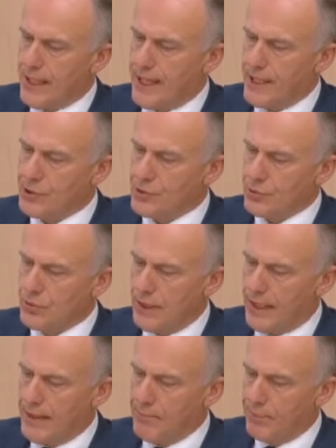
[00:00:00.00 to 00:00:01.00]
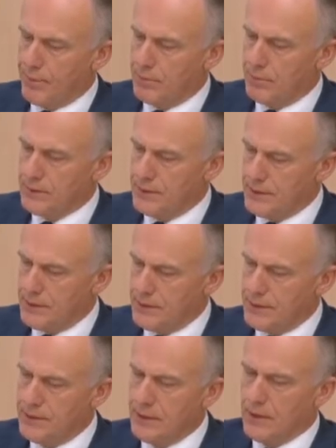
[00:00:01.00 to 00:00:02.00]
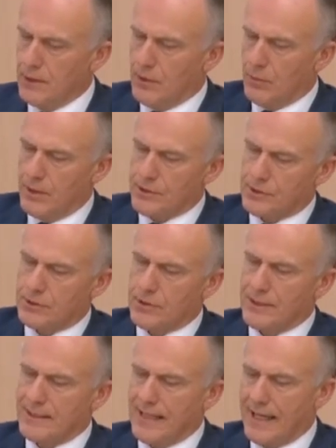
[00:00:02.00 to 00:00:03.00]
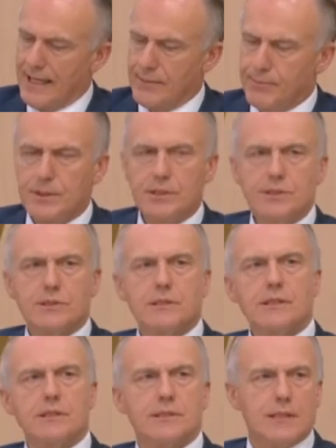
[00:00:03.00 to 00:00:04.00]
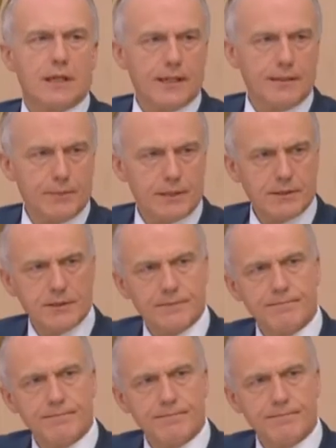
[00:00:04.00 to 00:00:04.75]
casual employee whilst on an ABC assignment?